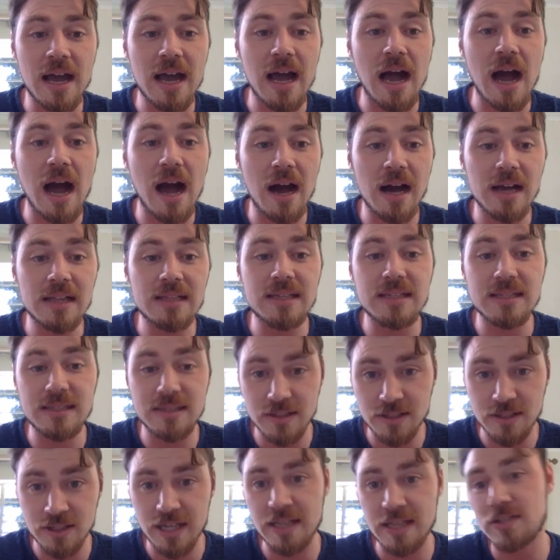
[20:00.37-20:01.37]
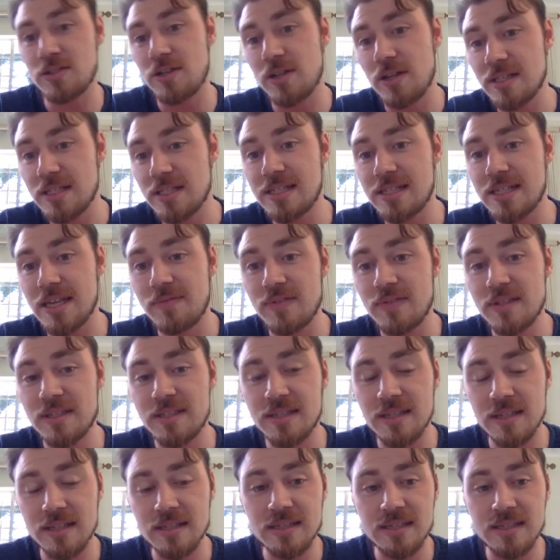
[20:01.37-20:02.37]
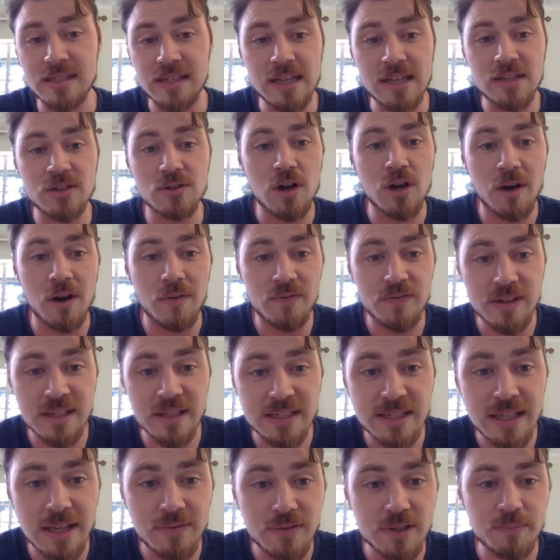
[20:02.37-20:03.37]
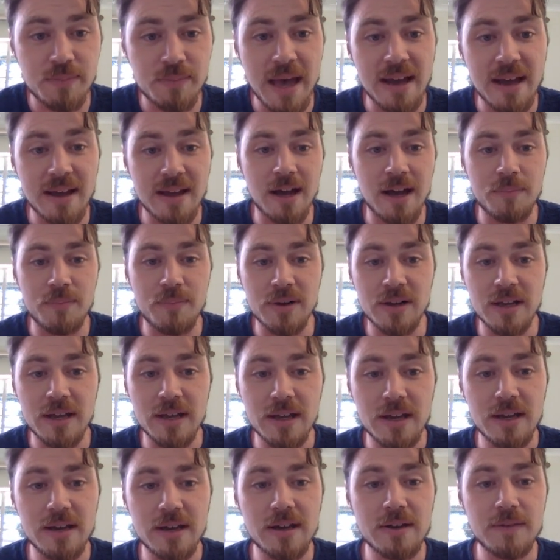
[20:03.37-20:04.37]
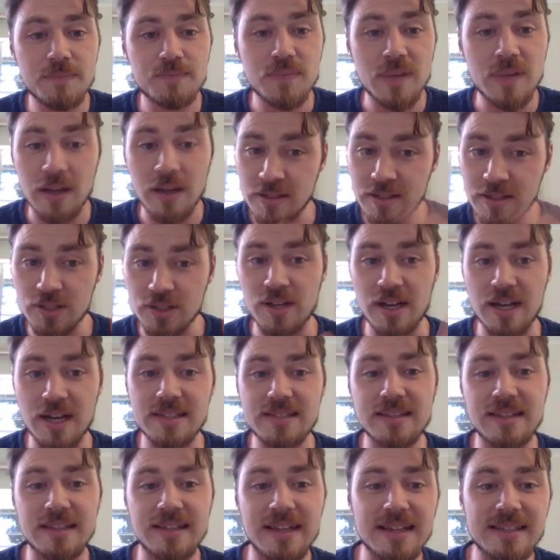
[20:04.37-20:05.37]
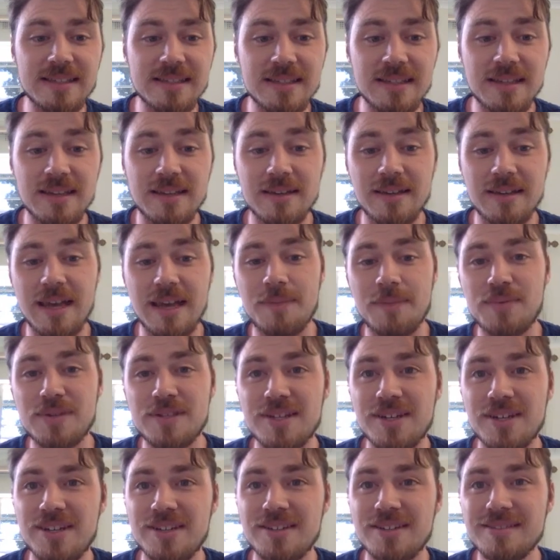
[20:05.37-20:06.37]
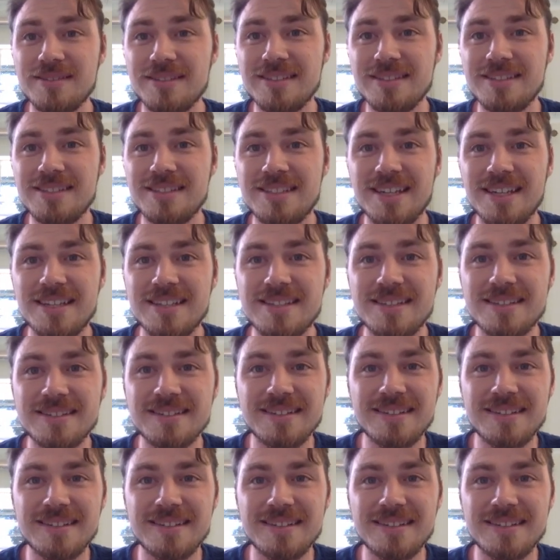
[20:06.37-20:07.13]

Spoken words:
highly suggest going to 7 Sins to get your confidence levels back up. I'll see you guys at the next episode. Cheers.